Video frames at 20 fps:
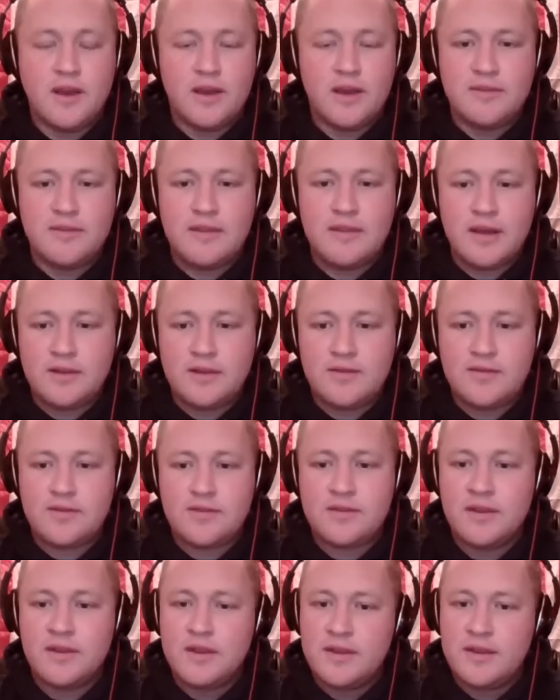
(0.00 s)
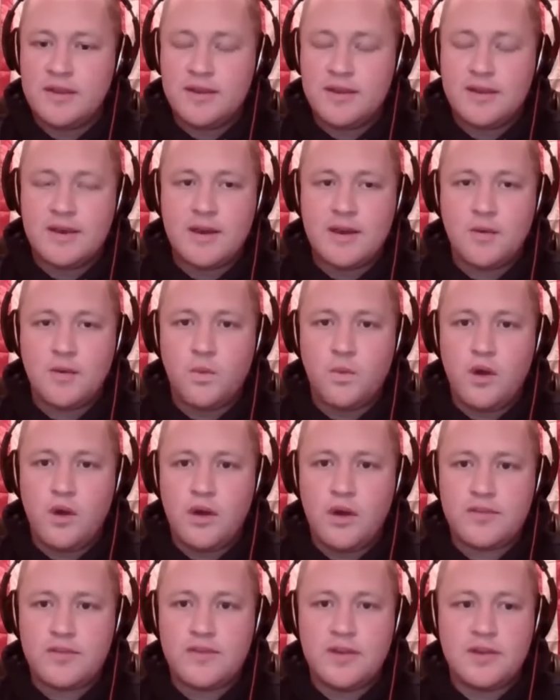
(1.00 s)
untouched,
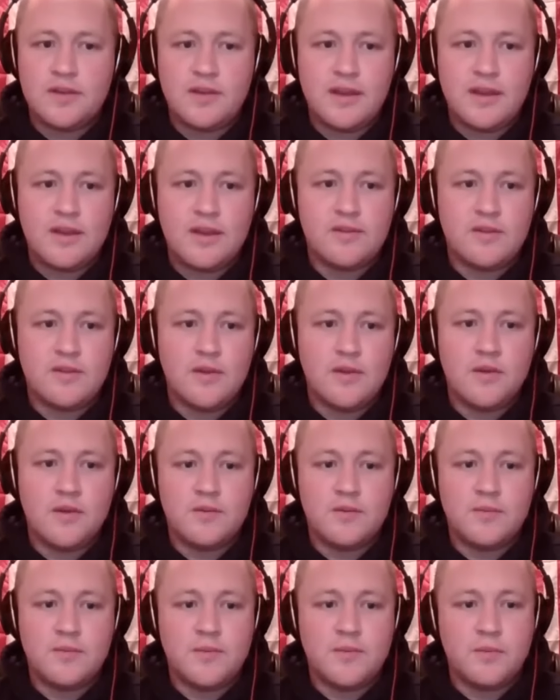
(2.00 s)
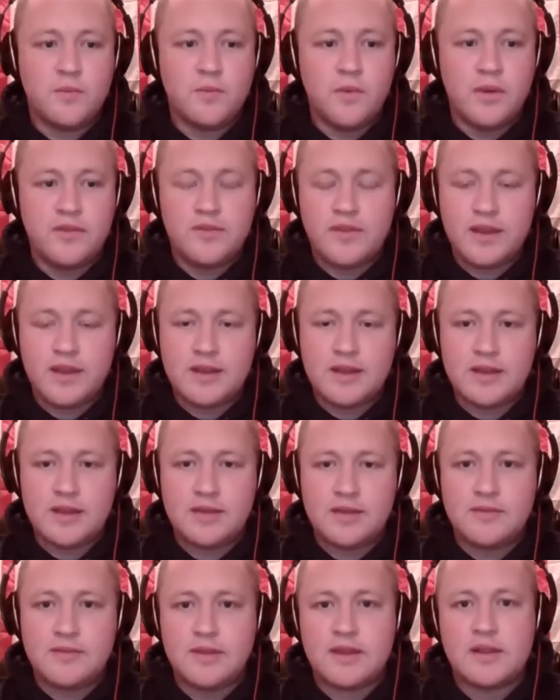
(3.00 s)
walks into the end zone, 1 second
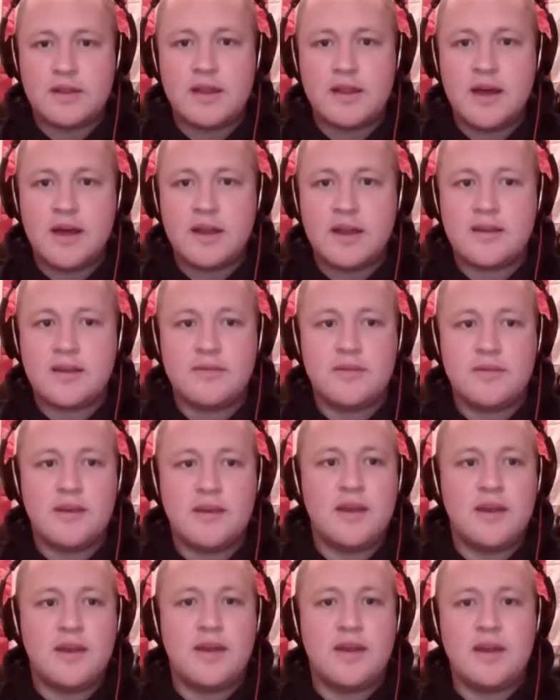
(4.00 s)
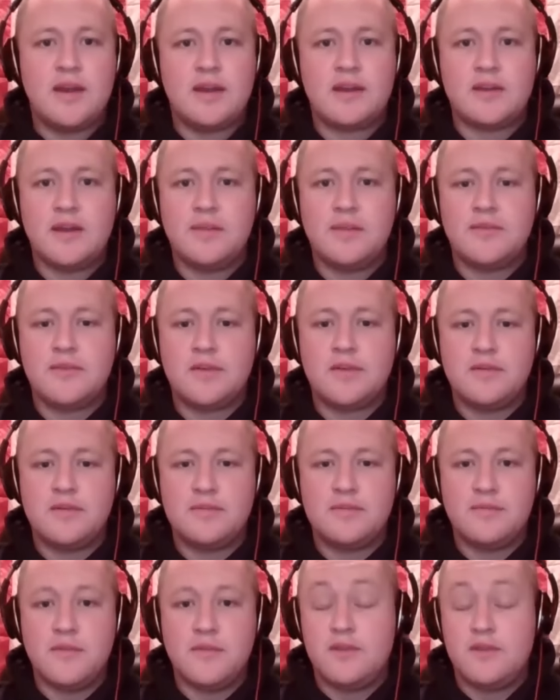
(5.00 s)
left on the clock, and
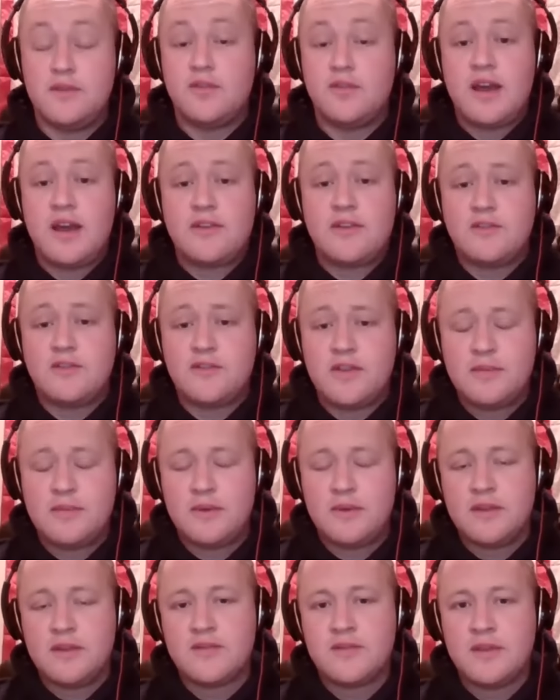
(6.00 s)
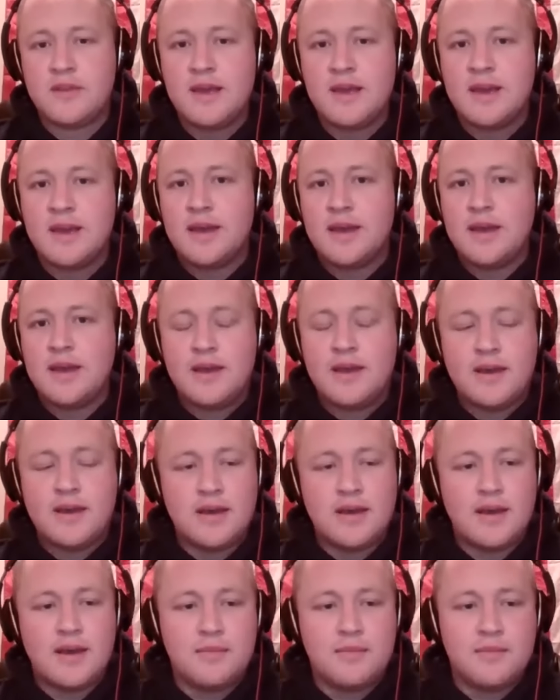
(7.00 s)
Clemson is your national champions.
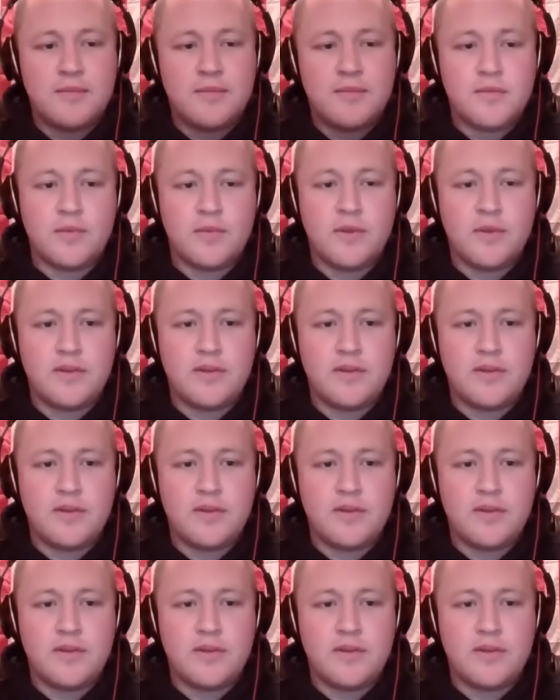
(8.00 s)
Really